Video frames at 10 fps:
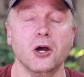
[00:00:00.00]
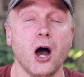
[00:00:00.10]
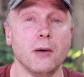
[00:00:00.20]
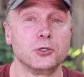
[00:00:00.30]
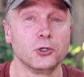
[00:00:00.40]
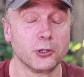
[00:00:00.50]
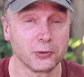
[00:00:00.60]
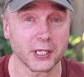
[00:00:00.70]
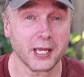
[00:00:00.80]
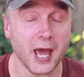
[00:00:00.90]
I'm shooting
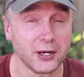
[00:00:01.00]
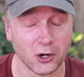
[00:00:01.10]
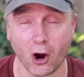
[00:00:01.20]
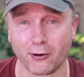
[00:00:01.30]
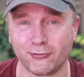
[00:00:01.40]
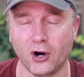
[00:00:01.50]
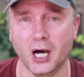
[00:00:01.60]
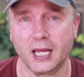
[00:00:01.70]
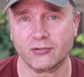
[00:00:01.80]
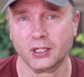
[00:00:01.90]
with a Canon
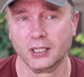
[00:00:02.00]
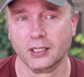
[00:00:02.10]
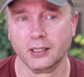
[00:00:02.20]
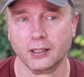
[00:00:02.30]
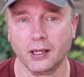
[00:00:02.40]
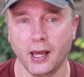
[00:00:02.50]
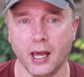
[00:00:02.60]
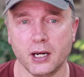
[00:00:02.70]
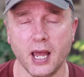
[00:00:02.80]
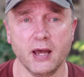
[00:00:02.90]
R5,
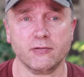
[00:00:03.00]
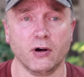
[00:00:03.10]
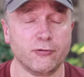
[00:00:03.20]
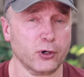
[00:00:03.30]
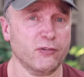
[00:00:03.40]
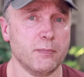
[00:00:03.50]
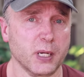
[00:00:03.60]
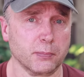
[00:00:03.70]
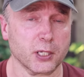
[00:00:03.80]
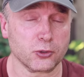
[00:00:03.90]
and I have a 45
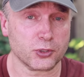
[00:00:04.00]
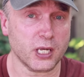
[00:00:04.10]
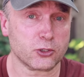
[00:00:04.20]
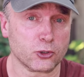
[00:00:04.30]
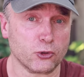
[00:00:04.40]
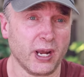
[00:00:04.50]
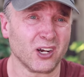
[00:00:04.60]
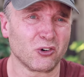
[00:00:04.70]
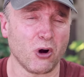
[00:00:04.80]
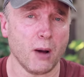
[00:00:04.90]
megapixel sensor, so I
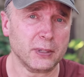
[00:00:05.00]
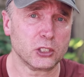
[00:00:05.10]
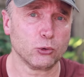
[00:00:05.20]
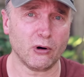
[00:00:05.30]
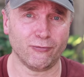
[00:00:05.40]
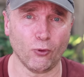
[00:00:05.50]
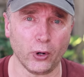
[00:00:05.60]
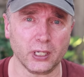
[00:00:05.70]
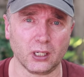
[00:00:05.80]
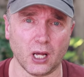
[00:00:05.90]
can crop in to
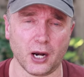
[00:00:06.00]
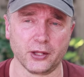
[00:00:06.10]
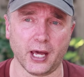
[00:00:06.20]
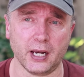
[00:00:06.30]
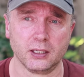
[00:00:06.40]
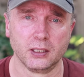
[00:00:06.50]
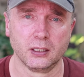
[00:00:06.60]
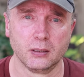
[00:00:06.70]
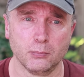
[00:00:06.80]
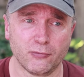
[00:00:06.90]
avoid a lot of that.
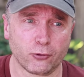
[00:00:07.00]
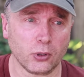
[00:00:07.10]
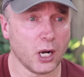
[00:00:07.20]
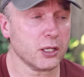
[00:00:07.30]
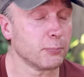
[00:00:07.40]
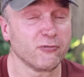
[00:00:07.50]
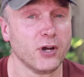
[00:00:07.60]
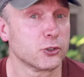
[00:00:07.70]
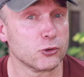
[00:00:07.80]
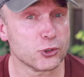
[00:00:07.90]
But for a lot of the
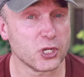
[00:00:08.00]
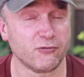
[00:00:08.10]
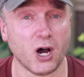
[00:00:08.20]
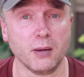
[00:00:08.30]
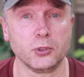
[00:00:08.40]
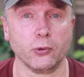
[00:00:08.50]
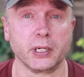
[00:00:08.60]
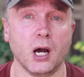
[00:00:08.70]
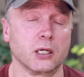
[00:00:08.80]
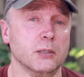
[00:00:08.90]
professional stuff I'm
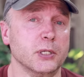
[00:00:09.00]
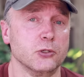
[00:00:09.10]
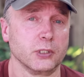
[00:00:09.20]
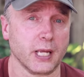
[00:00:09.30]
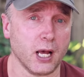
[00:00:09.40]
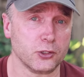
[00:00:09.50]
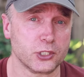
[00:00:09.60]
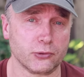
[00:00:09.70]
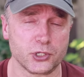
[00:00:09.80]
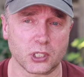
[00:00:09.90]
doing, I'm gonna be using L
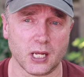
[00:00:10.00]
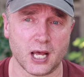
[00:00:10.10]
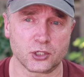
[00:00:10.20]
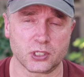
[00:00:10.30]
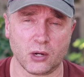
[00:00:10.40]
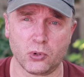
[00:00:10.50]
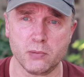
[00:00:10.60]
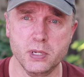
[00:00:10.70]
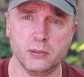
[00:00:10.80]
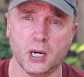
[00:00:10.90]
series glass because I wanna
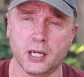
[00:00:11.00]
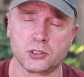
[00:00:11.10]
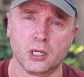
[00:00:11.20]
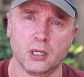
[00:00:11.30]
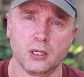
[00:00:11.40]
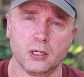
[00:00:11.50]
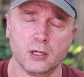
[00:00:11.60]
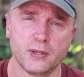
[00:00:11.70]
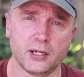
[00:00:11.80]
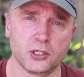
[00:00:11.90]
minimize
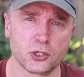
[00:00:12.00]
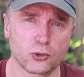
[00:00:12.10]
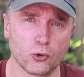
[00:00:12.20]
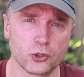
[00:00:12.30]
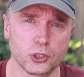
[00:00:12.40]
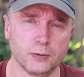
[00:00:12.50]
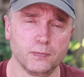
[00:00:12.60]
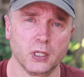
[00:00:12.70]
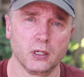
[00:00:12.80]
that distortion.